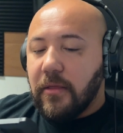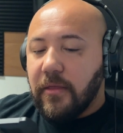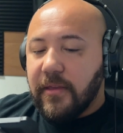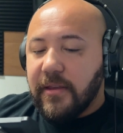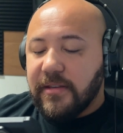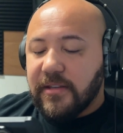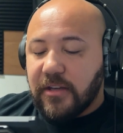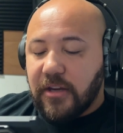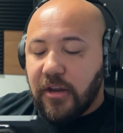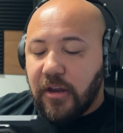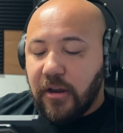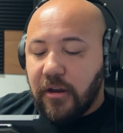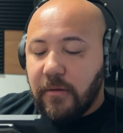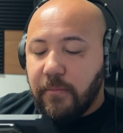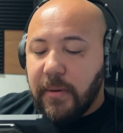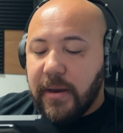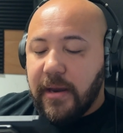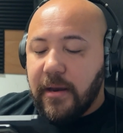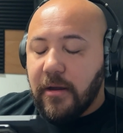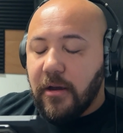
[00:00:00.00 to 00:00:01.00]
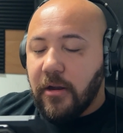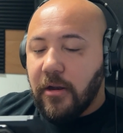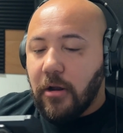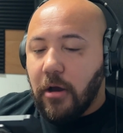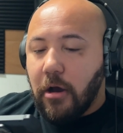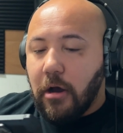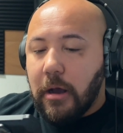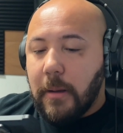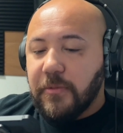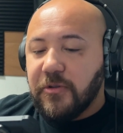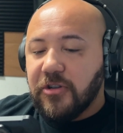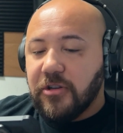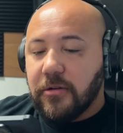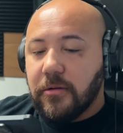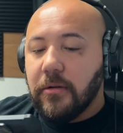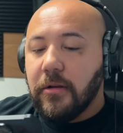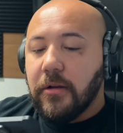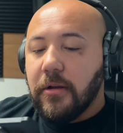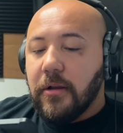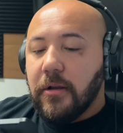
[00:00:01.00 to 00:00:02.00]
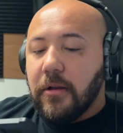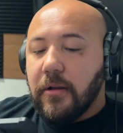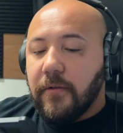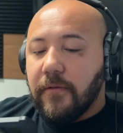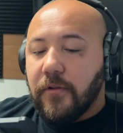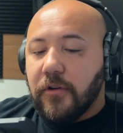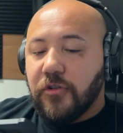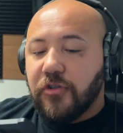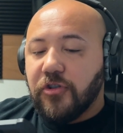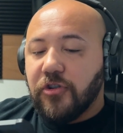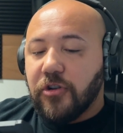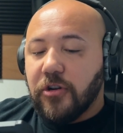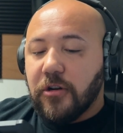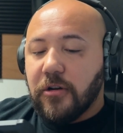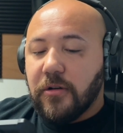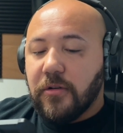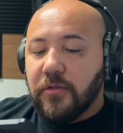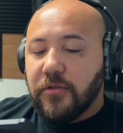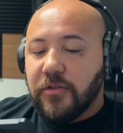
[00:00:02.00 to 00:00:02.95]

this could be an option for sure.